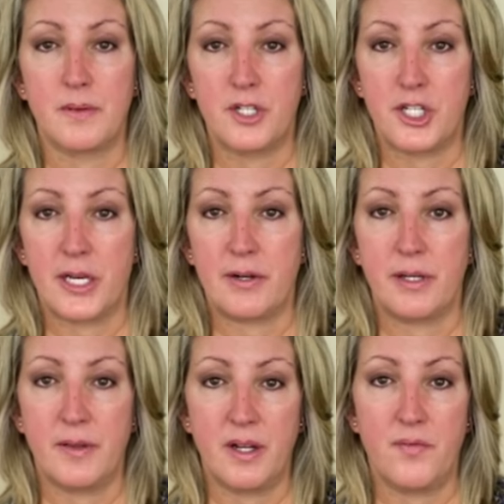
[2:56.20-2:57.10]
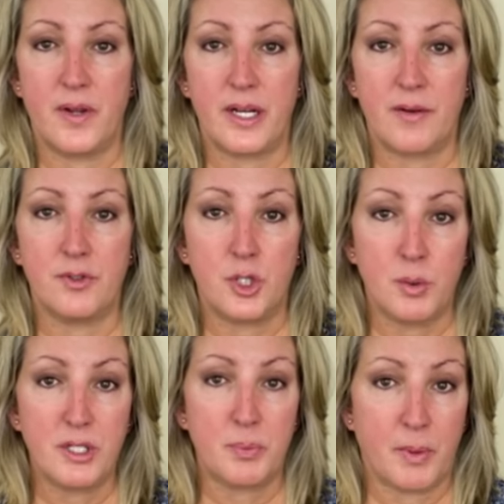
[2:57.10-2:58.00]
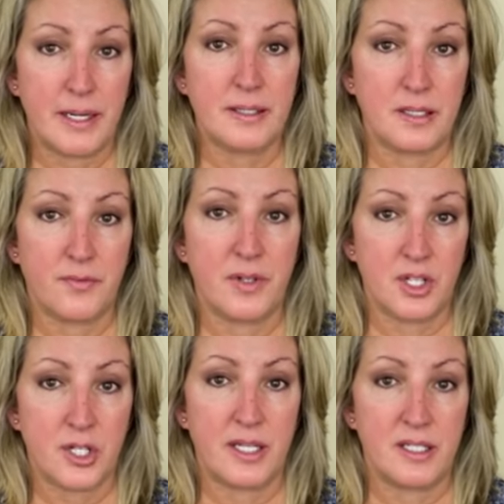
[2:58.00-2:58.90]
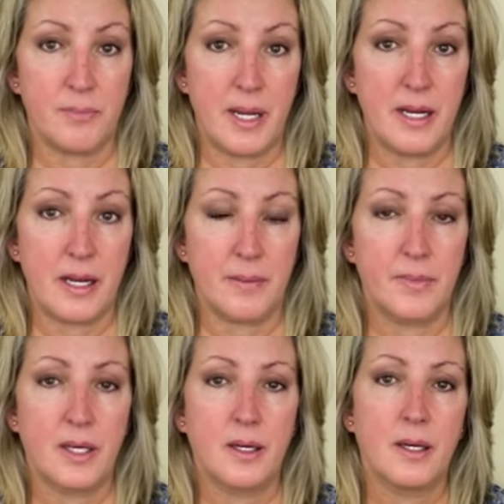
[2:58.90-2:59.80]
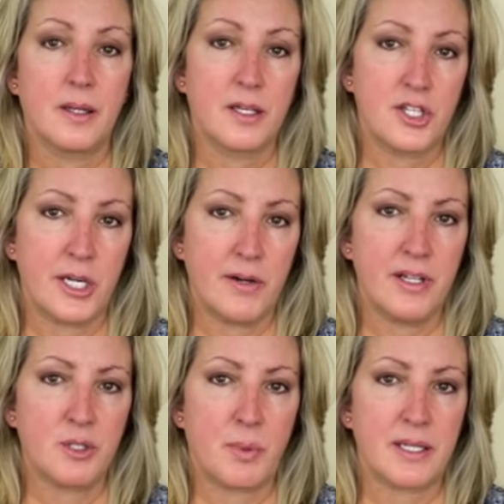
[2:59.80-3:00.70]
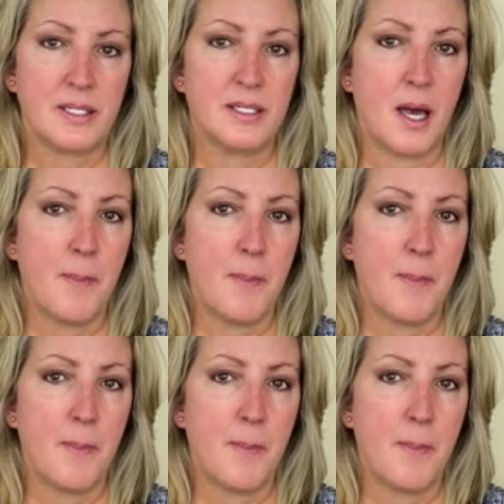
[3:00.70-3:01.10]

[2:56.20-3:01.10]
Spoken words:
the gerund and the infinitive, do express different shades of meaning. The gerund expresses